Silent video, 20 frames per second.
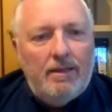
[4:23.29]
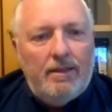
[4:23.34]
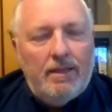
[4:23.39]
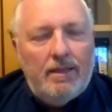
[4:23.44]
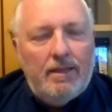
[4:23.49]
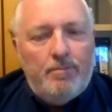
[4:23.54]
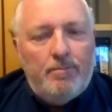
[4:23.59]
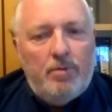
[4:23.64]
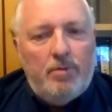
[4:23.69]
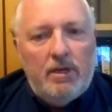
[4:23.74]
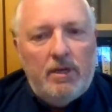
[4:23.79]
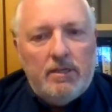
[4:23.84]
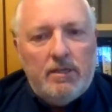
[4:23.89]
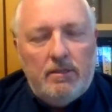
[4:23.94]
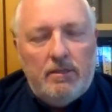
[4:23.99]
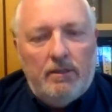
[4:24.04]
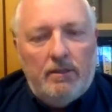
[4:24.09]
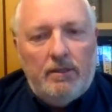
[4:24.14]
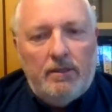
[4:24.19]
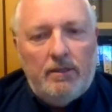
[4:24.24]
their
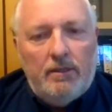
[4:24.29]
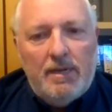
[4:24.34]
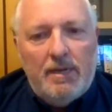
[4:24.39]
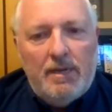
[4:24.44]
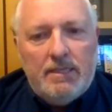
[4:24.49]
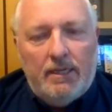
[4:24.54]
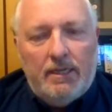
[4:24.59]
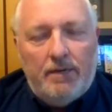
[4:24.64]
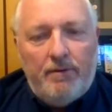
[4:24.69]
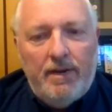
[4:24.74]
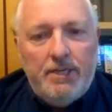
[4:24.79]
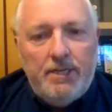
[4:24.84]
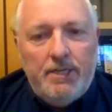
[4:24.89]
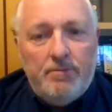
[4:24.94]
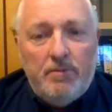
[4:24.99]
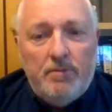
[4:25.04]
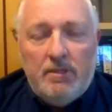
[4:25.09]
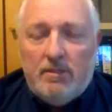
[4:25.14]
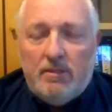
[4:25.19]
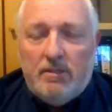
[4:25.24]
personal and domestic
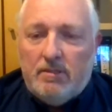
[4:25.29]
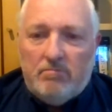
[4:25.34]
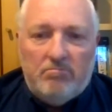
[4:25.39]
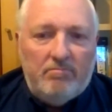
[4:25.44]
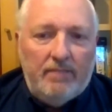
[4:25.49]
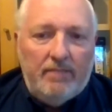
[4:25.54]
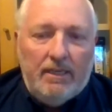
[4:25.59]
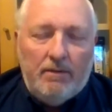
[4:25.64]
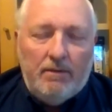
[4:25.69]
arrangements.